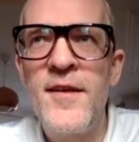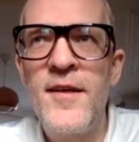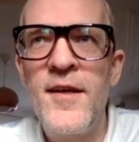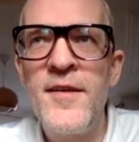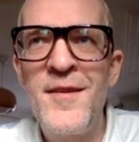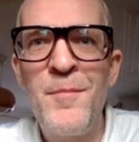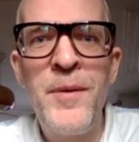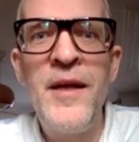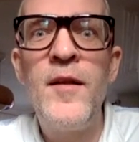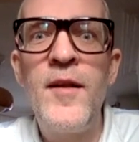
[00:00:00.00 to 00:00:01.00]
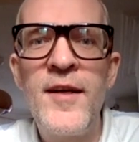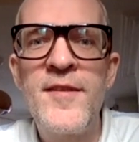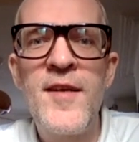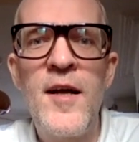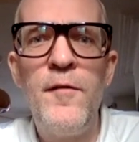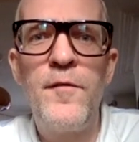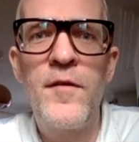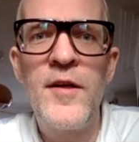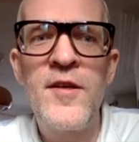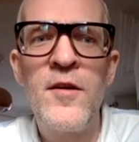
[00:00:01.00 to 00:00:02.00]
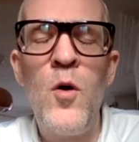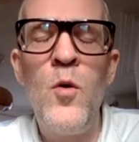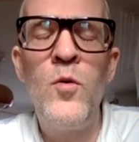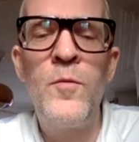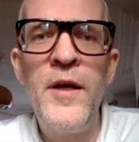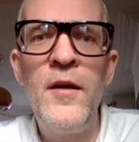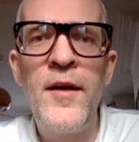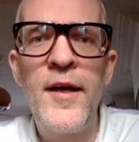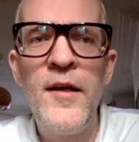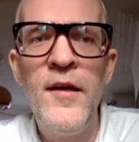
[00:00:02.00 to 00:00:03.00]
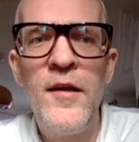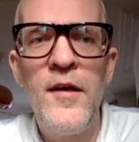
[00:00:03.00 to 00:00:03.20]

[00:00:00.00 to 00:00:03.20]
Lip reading: is the building itself. It's an old building.